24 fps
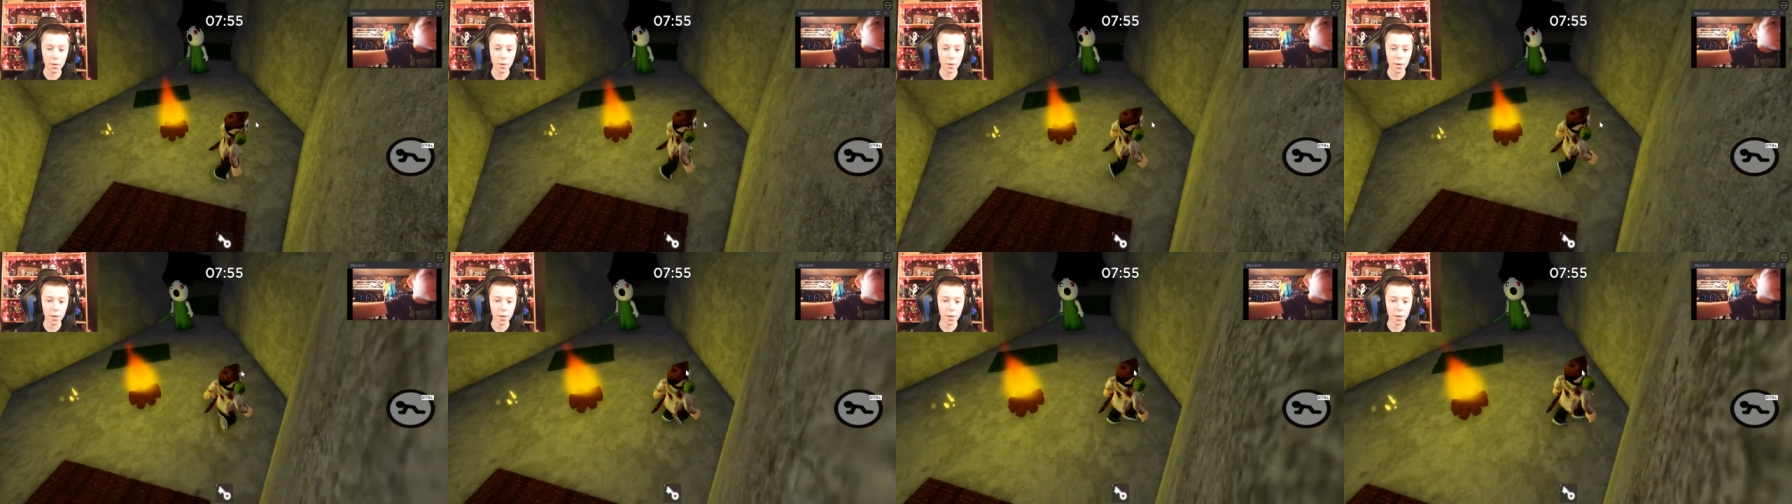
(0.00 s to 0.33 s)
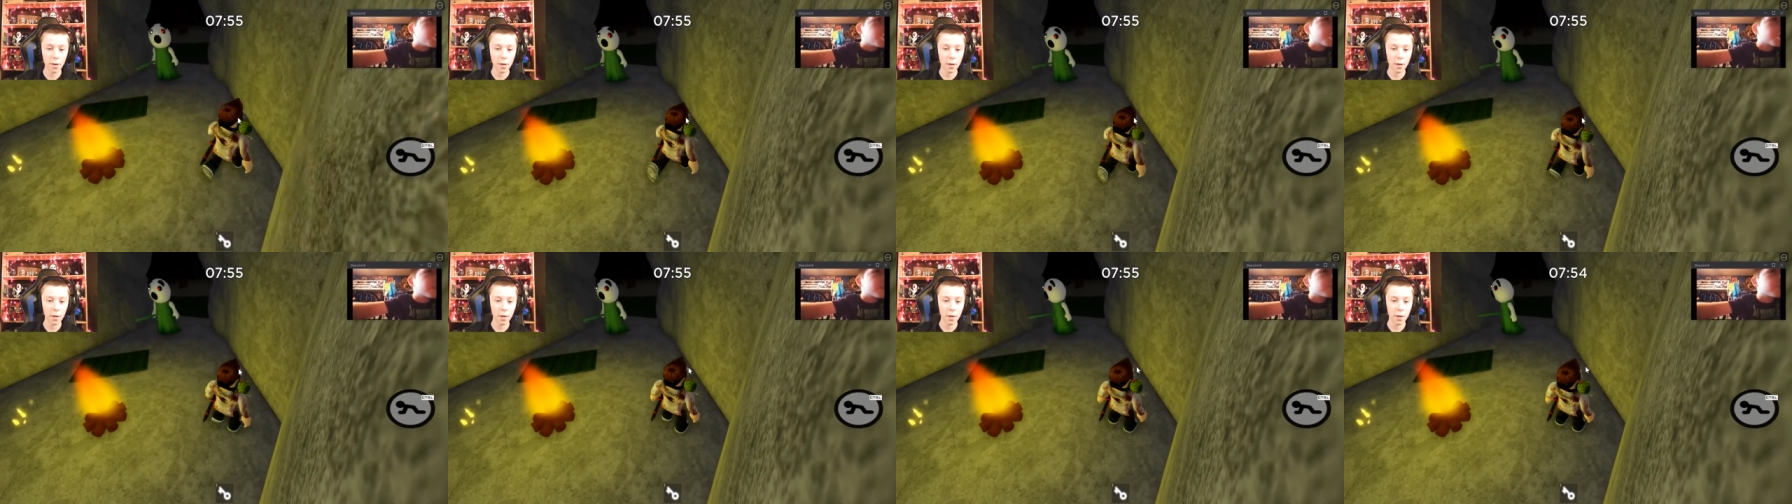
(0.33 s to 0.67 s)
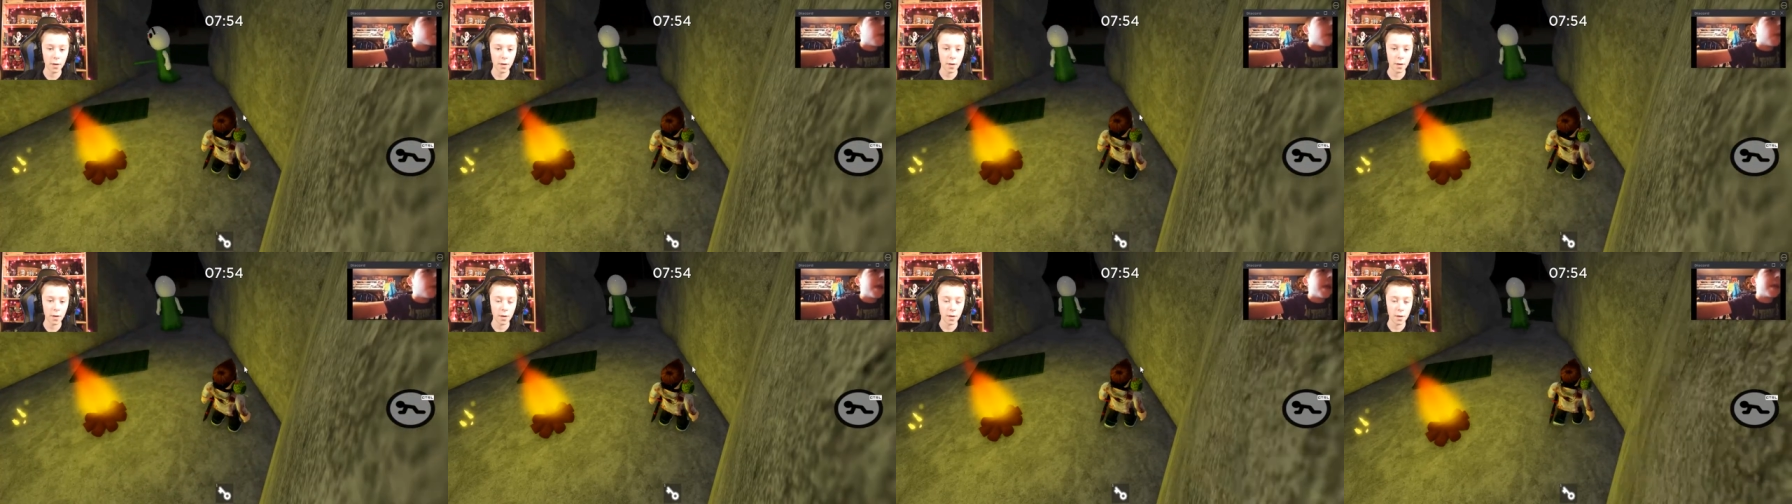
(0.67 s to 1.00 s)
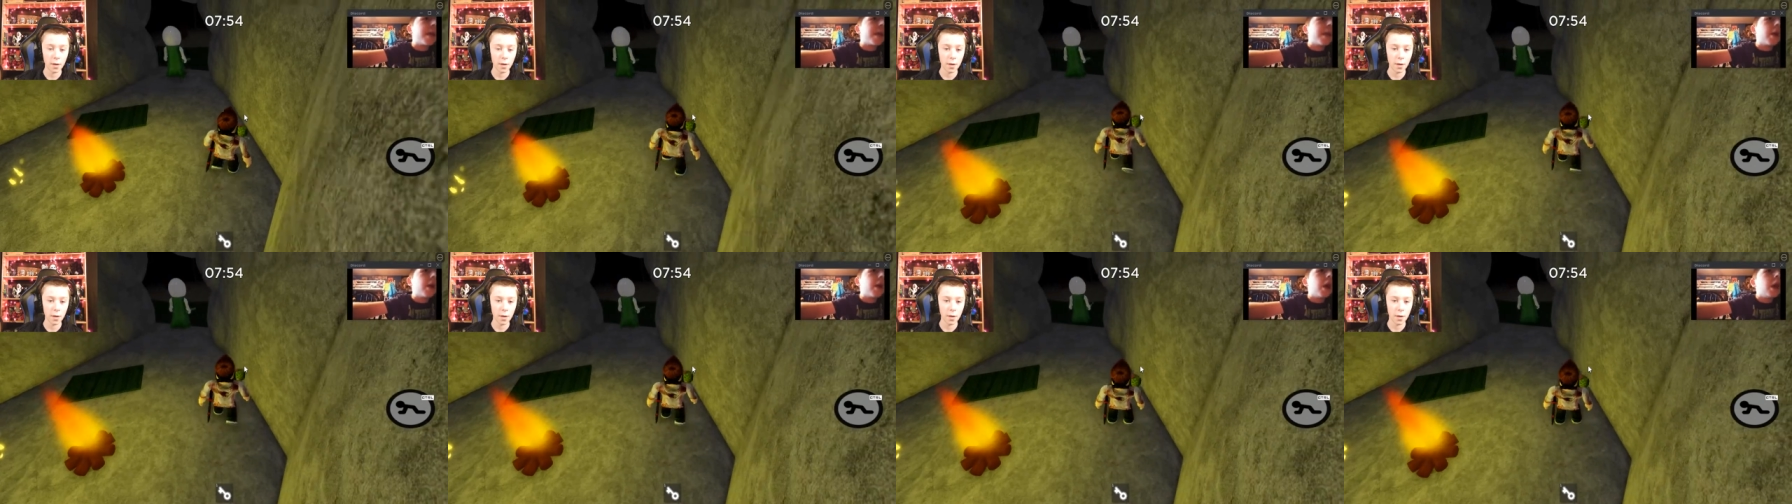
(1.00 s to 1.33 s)
Fine, just get the white
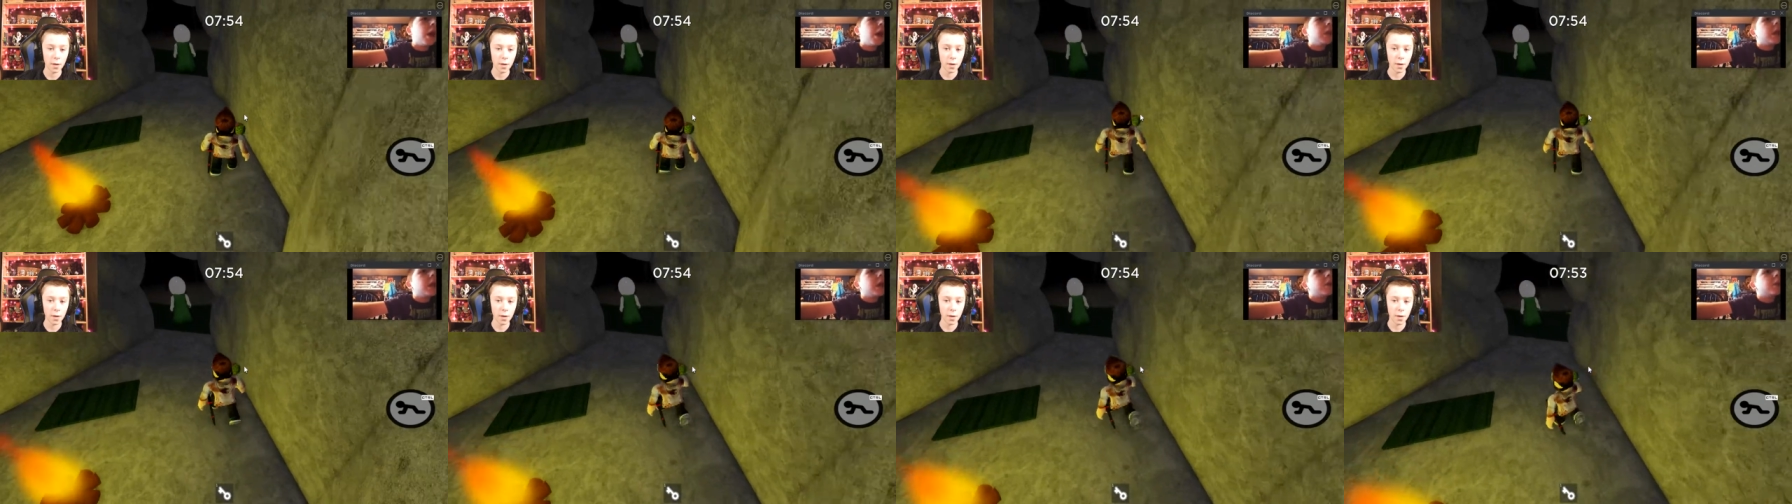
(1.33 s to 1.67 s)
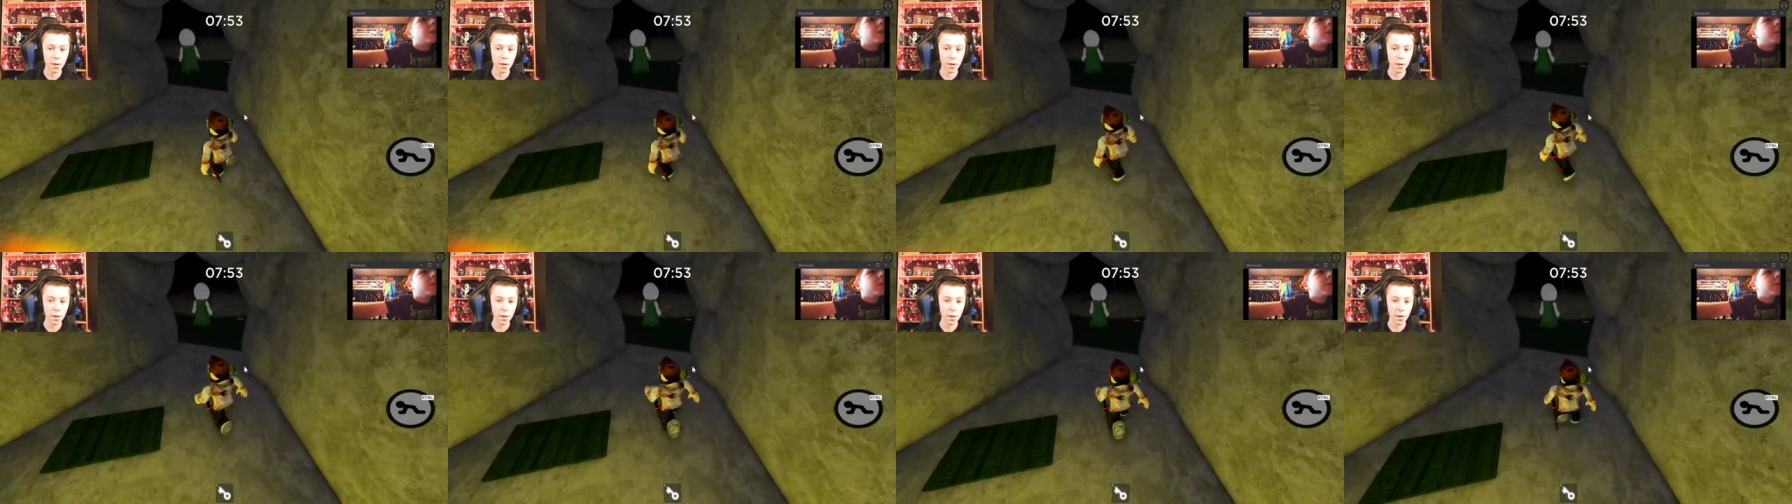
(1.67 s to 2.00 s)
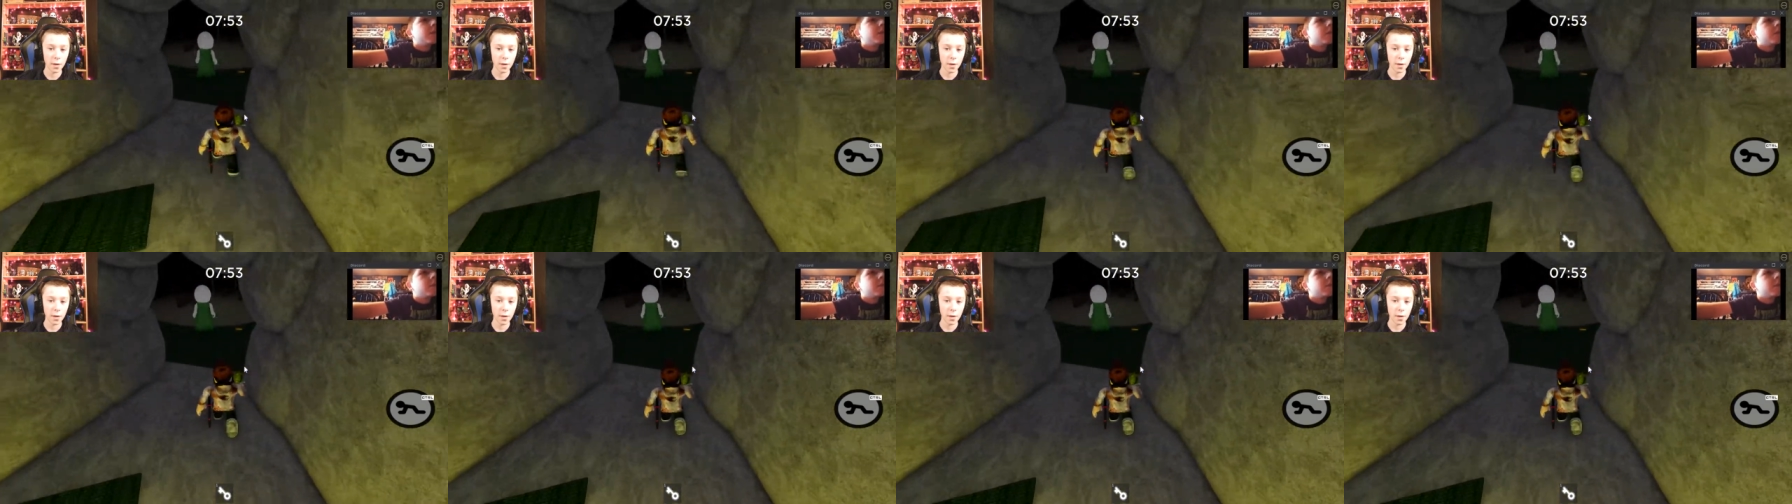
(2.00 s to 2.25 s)
key. I'll let you live.